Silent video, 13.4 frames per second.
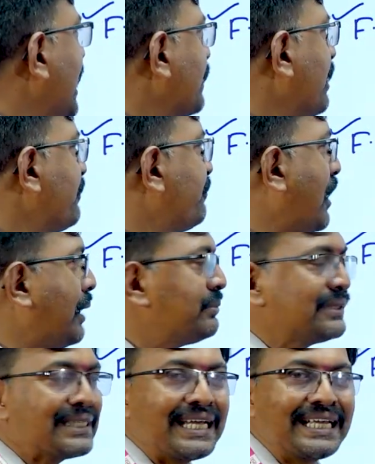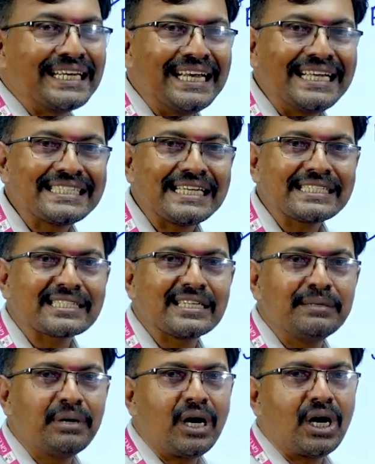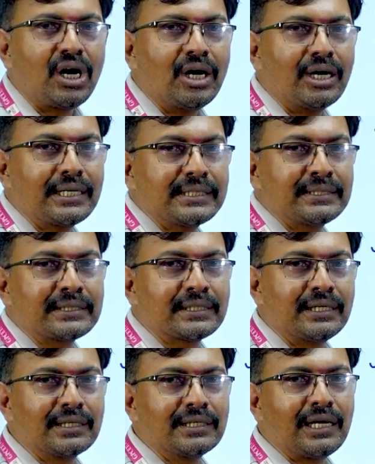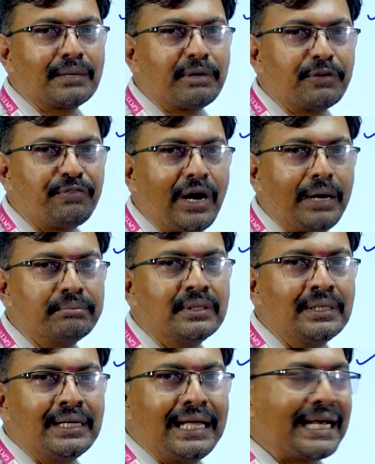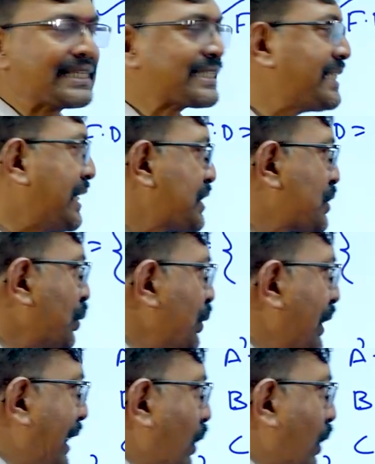normal form? A relation schema R is in the third normal form. Extends to A